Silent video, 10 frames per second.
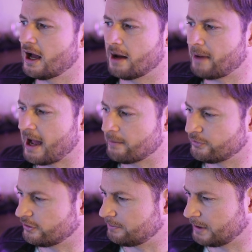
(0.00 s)
Uh,
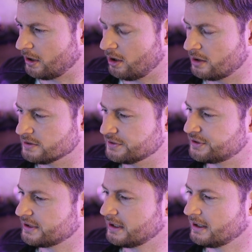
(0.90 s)
perhaps it's
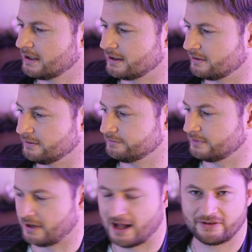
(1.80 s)
because, you know,
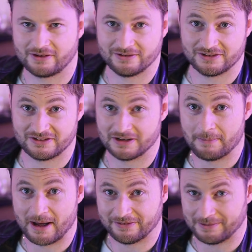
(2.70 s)
Lugansky is just an
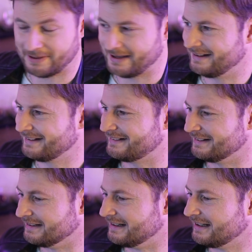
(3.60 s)
amazing pianist
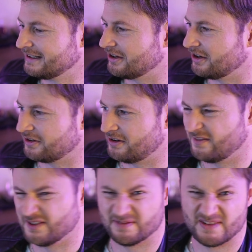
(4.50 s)
and
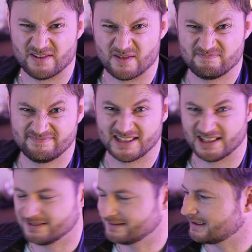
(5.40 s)
Kirkorov is a bit of a,
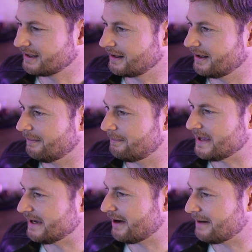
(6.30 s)
you know, a
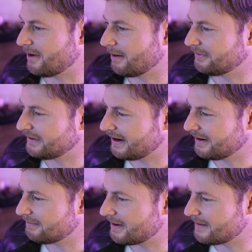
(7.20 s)
B-grade pop
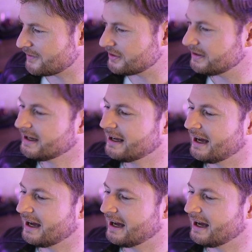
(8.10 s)
star, in my view.